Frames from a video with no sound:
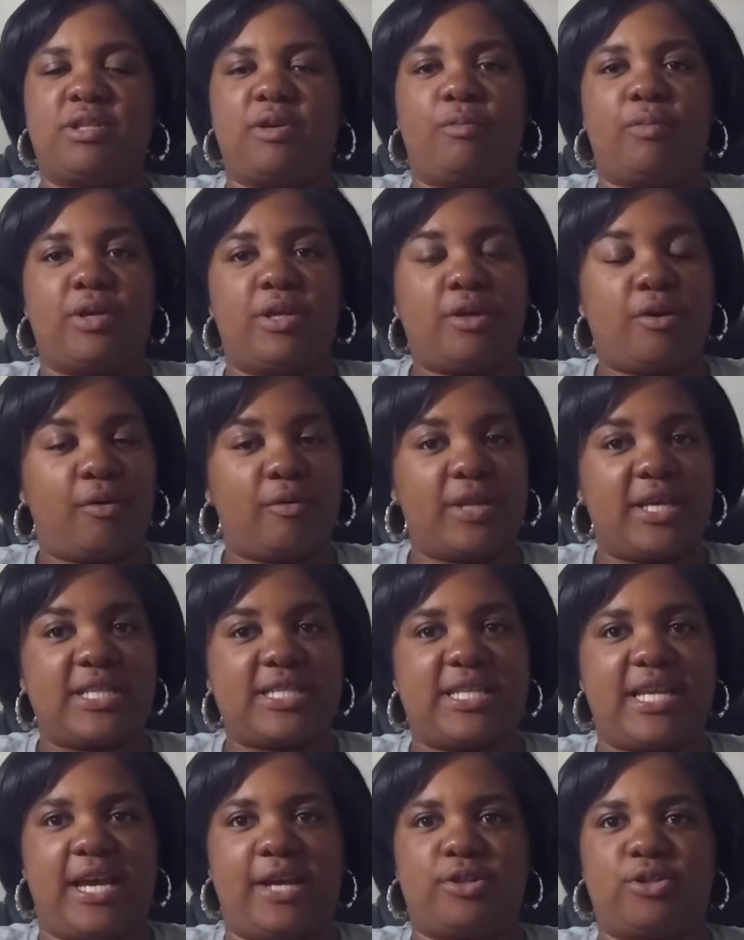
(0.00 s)
And we know
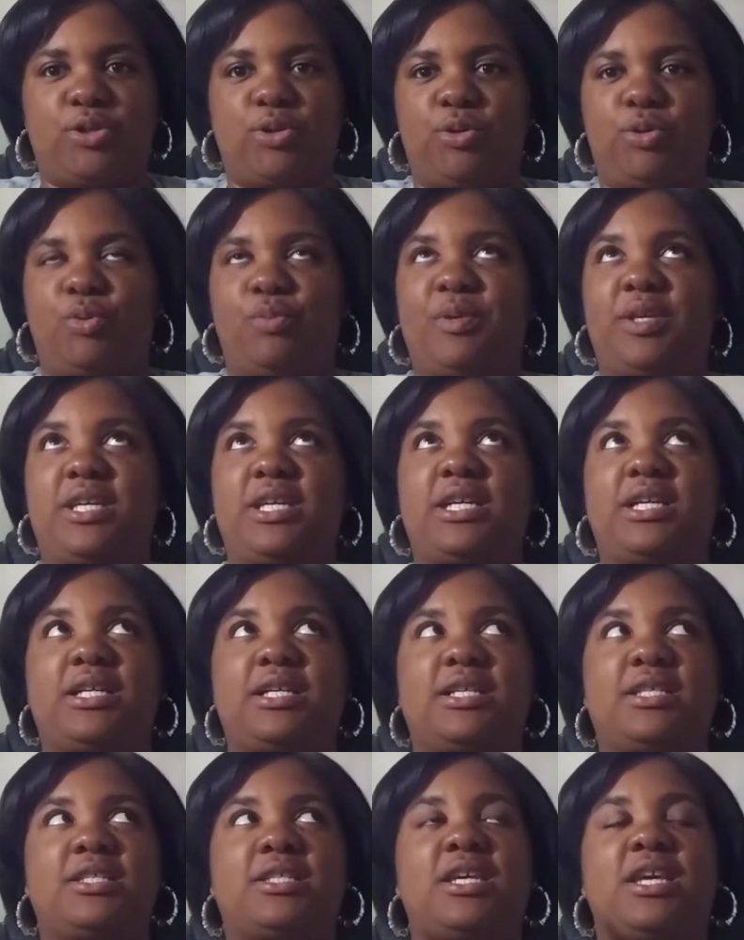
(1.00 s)
that's not true,
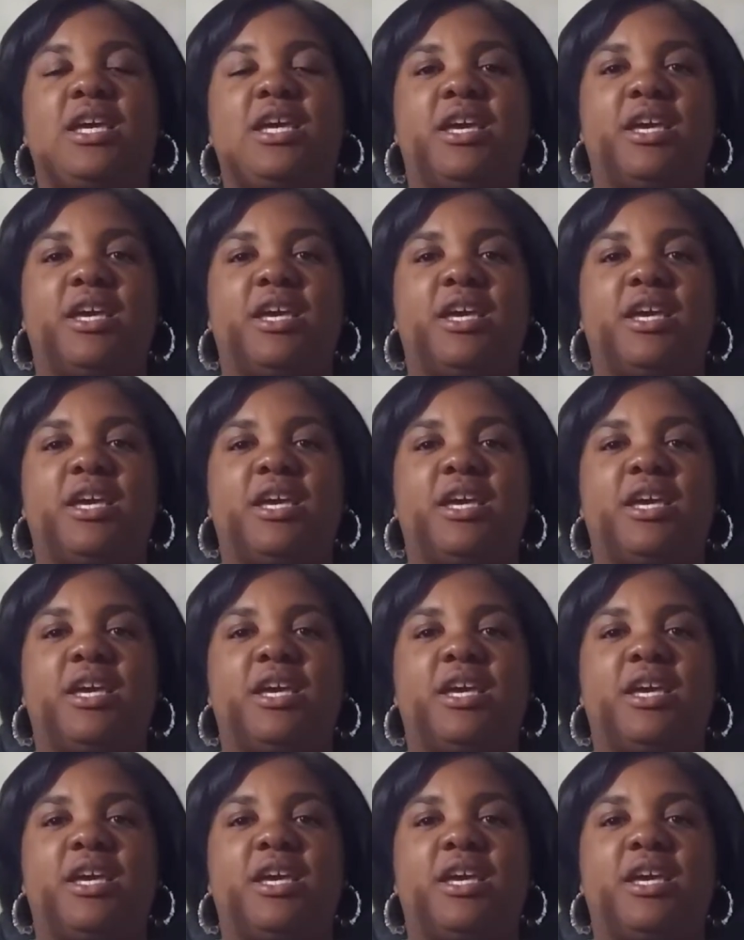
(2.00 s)
because